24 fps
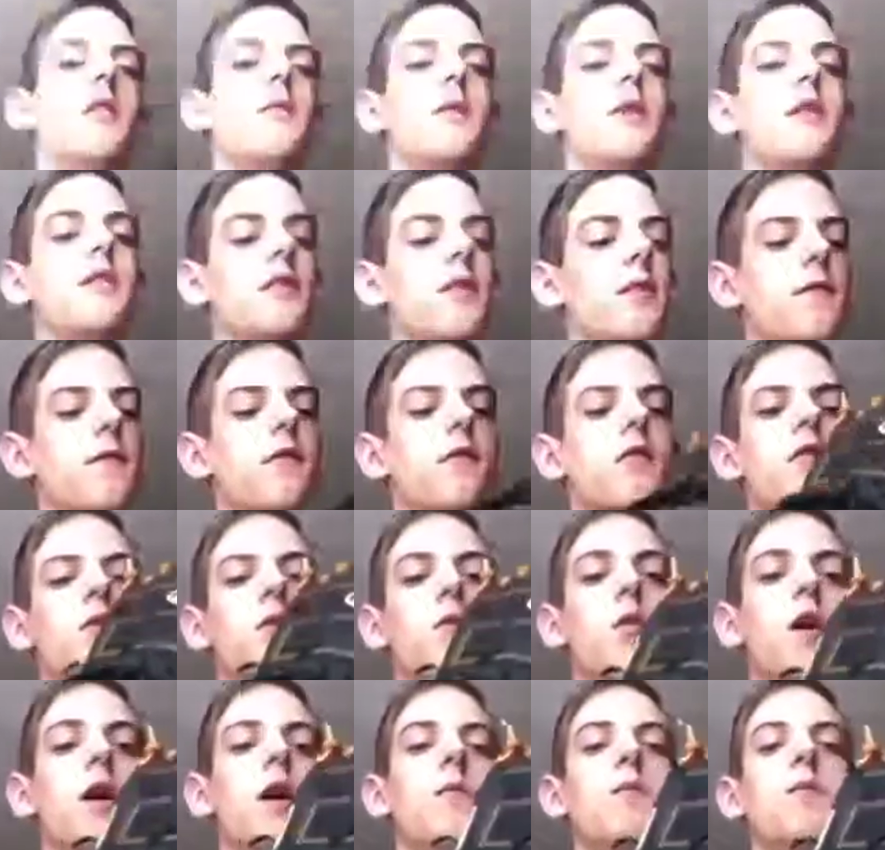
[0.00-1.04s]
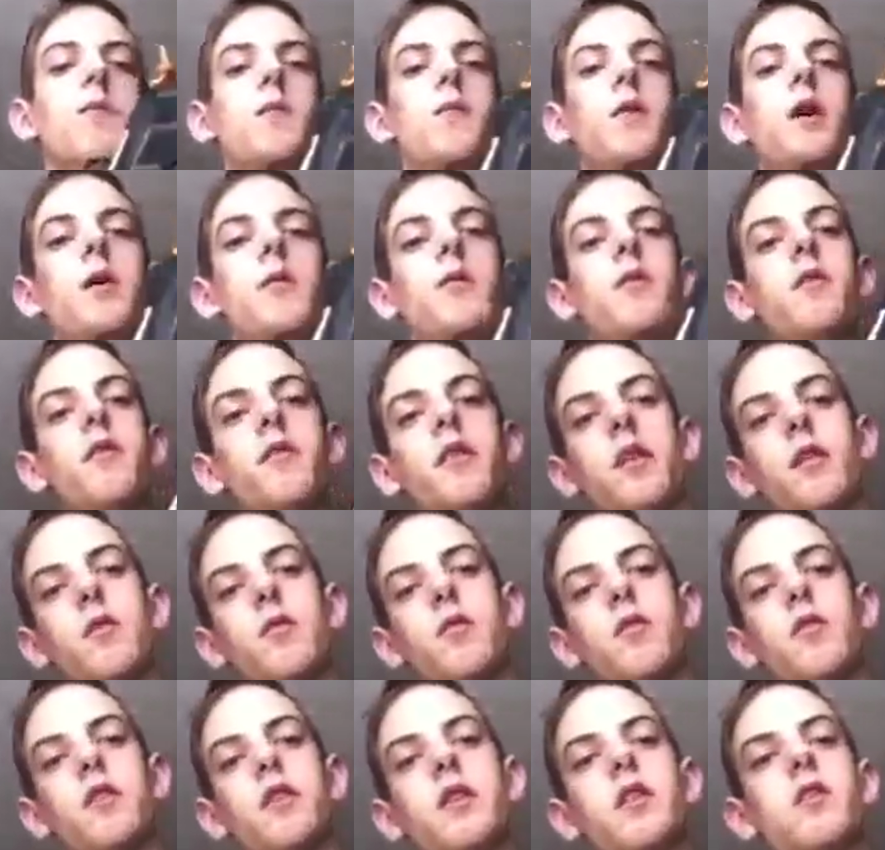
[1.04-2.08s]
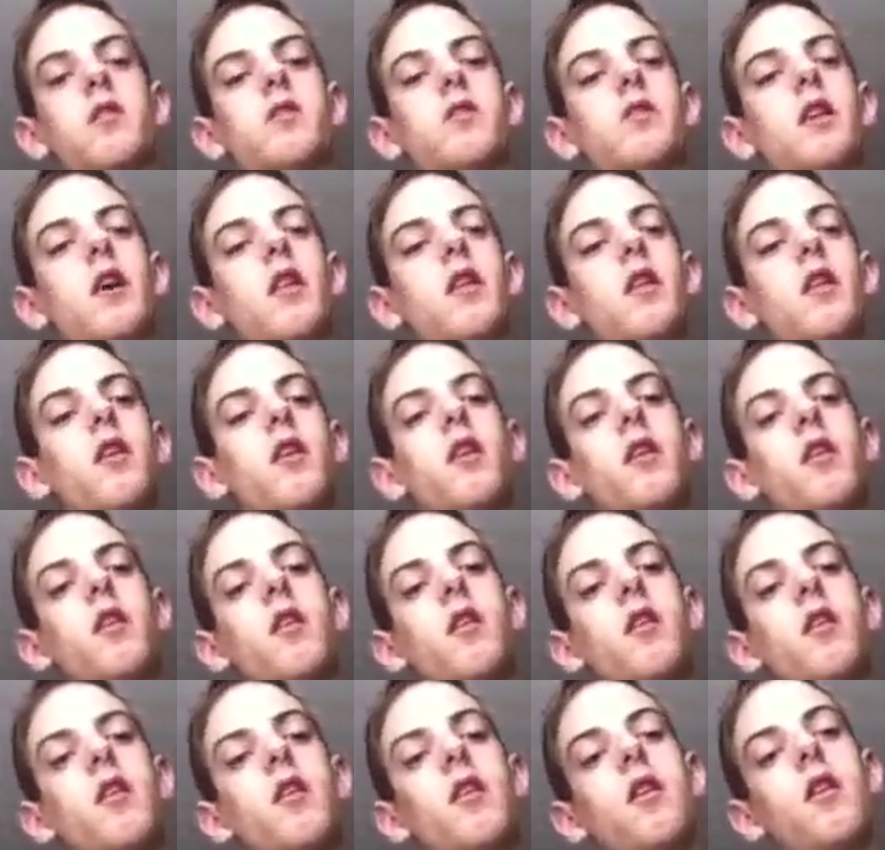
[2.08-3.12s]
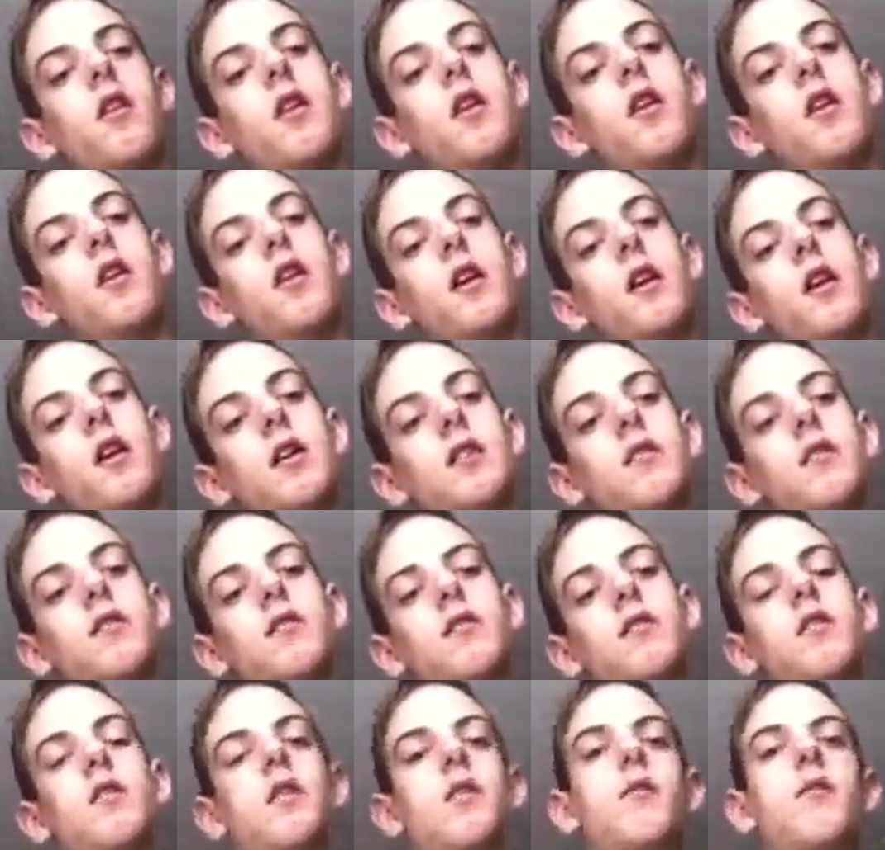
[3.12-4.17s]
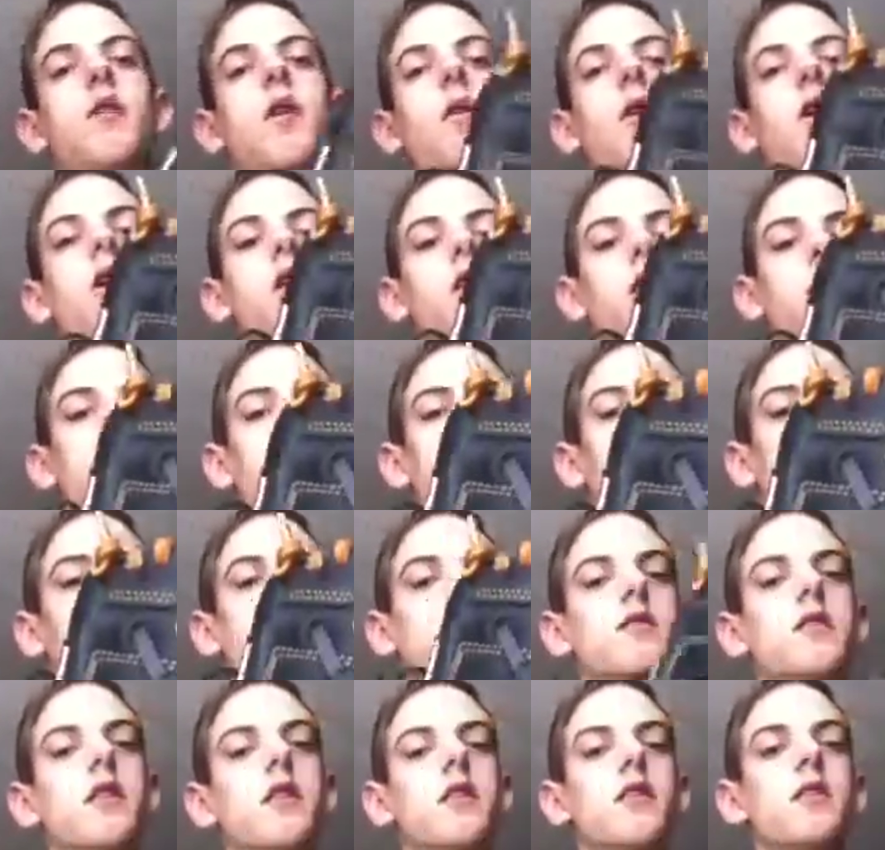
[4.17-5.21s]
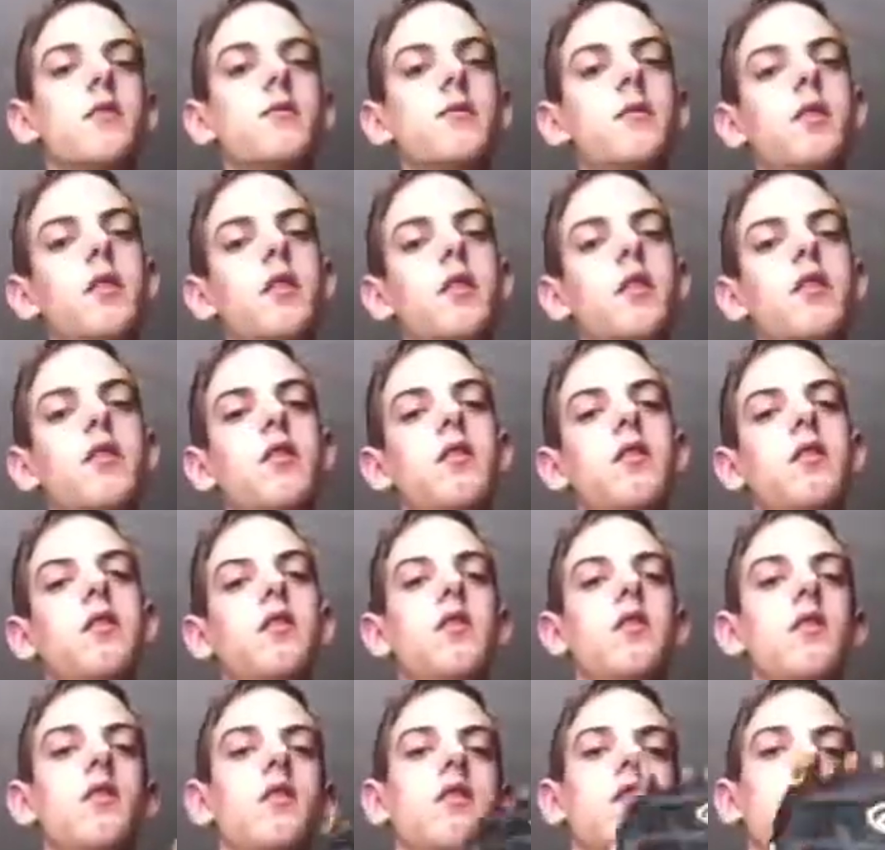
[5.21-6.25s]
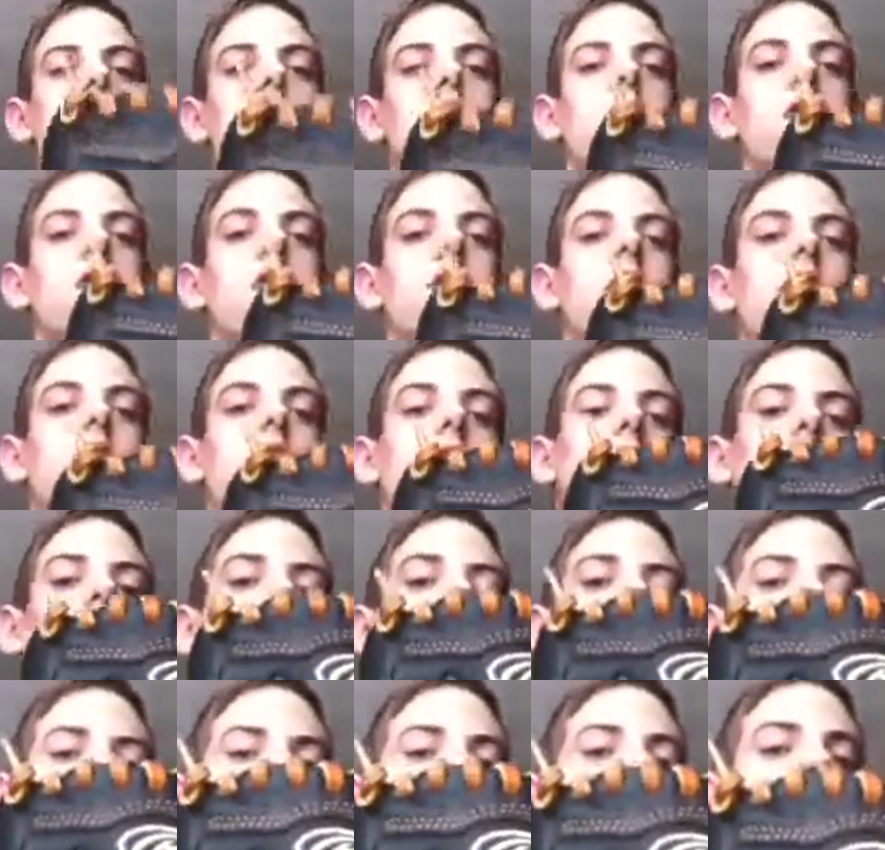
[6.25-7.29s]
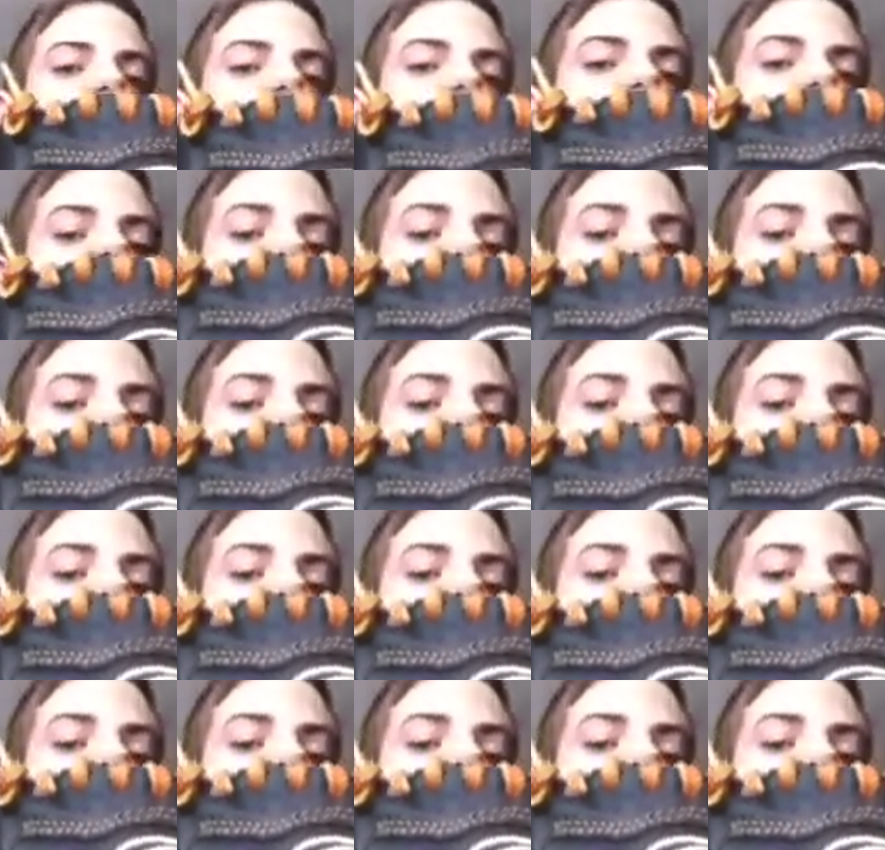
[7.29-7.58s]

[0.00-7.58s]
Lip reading: Except for on the web. The web is like really good leather. It's no heart of the hide leather, but it's